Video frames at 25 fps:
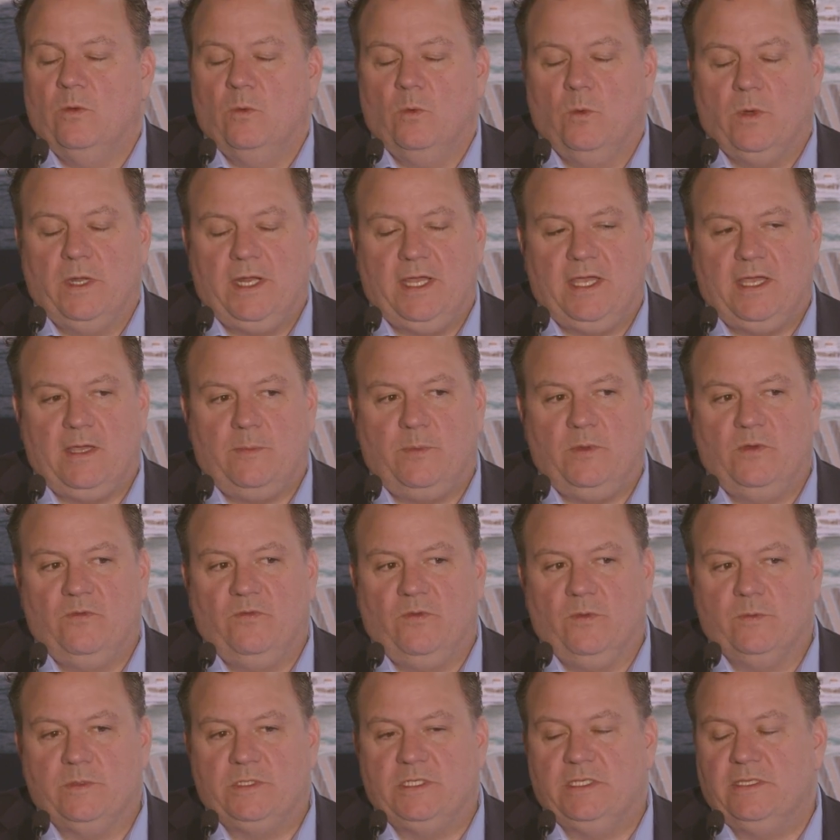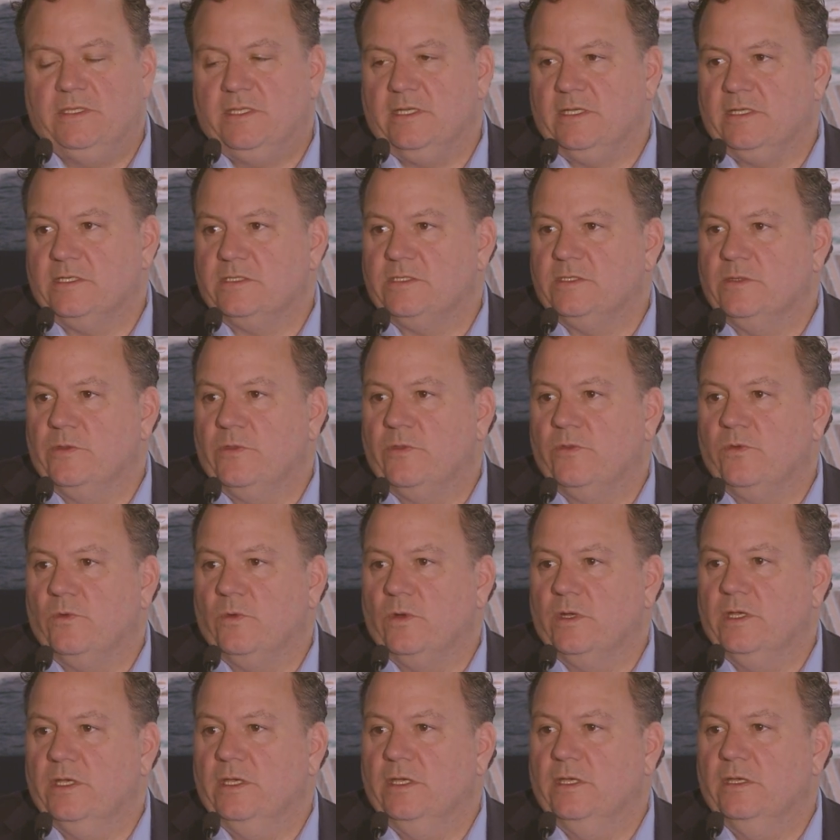What happened from
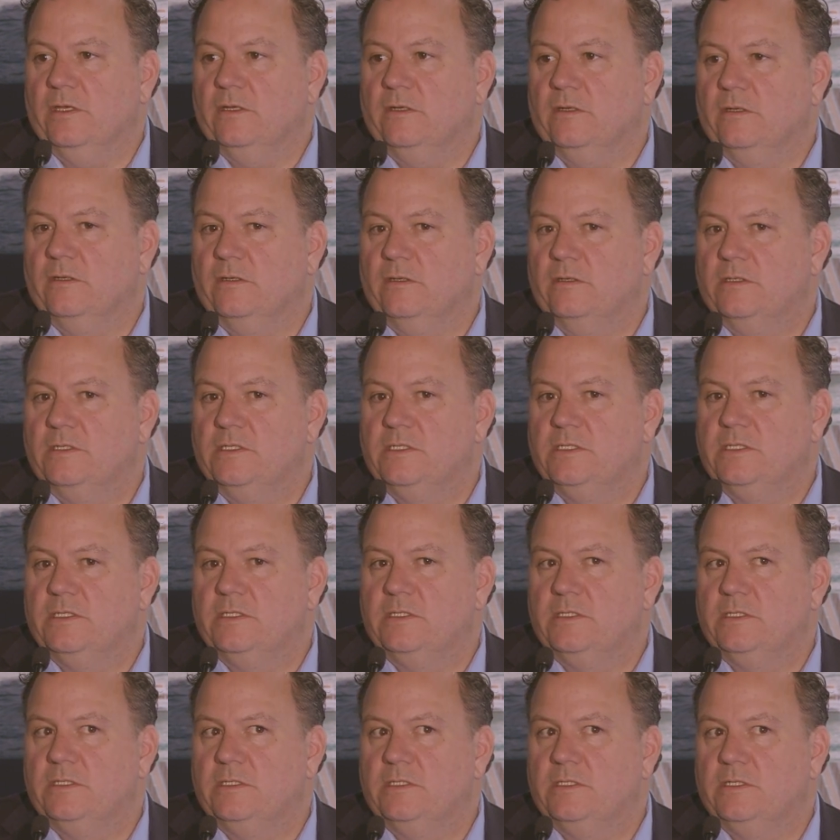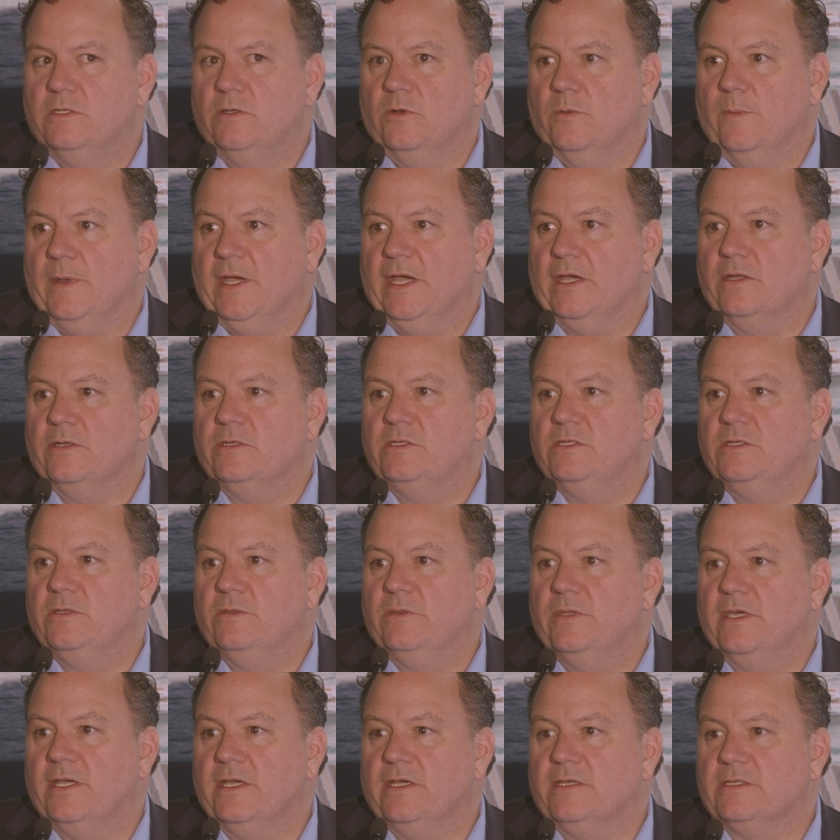2003 to about
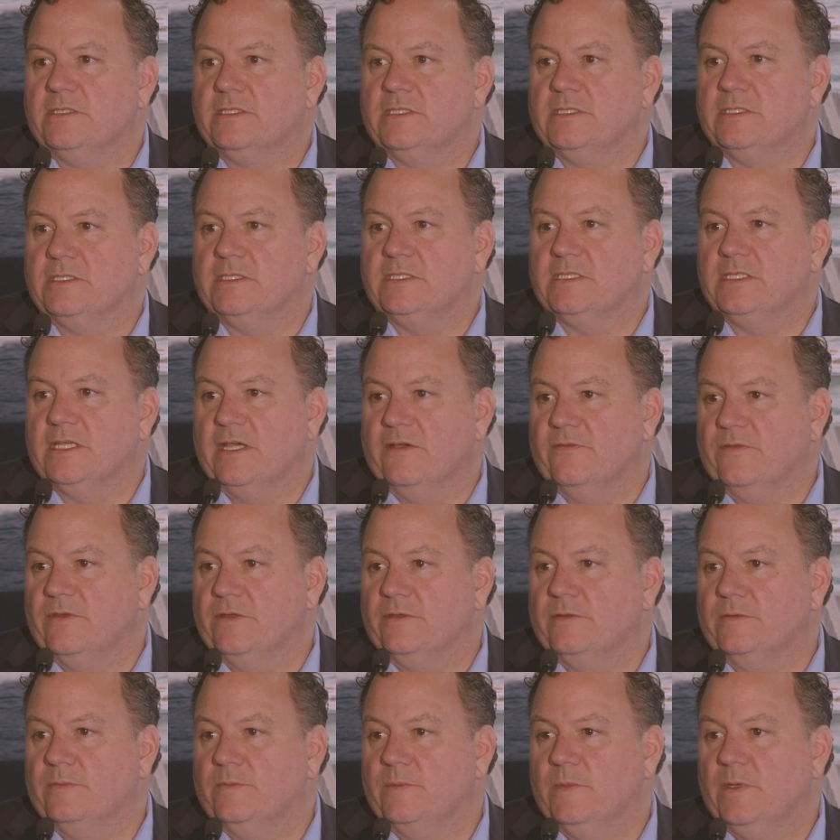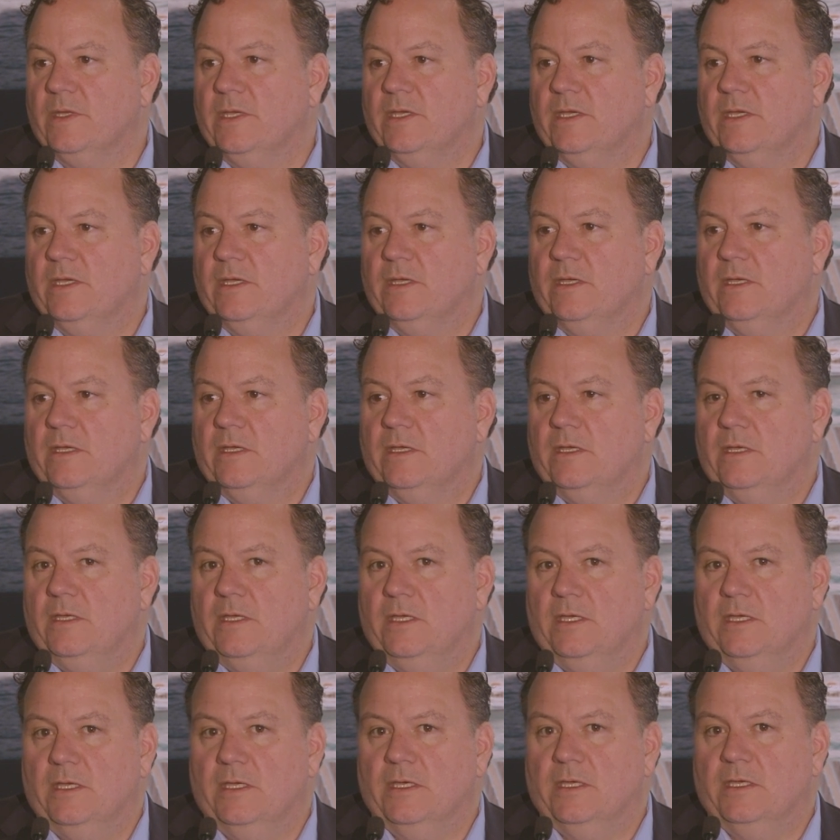2007
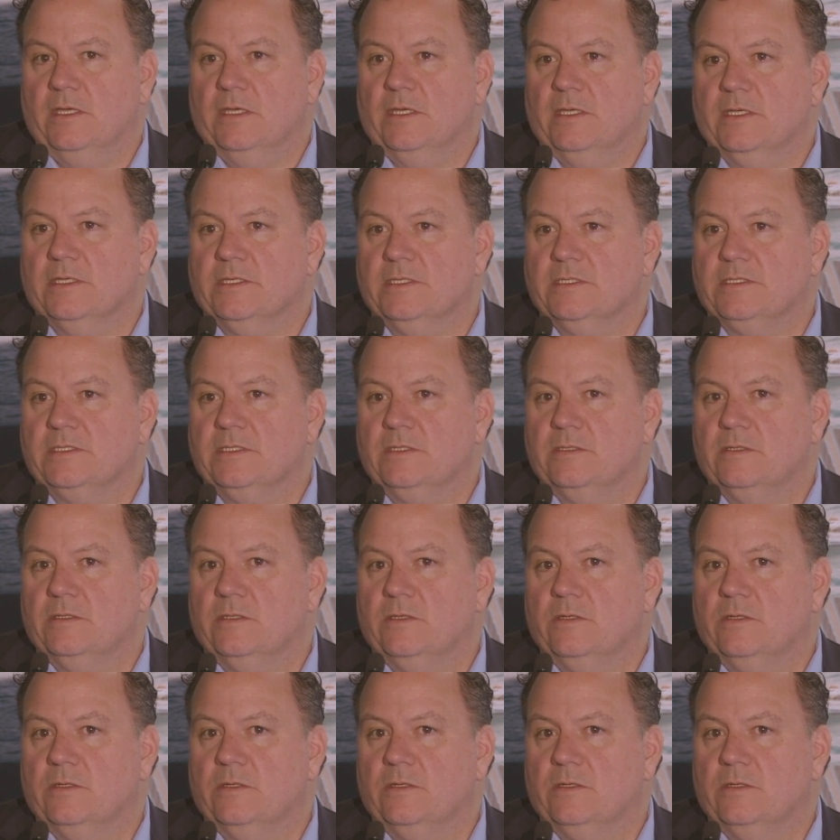is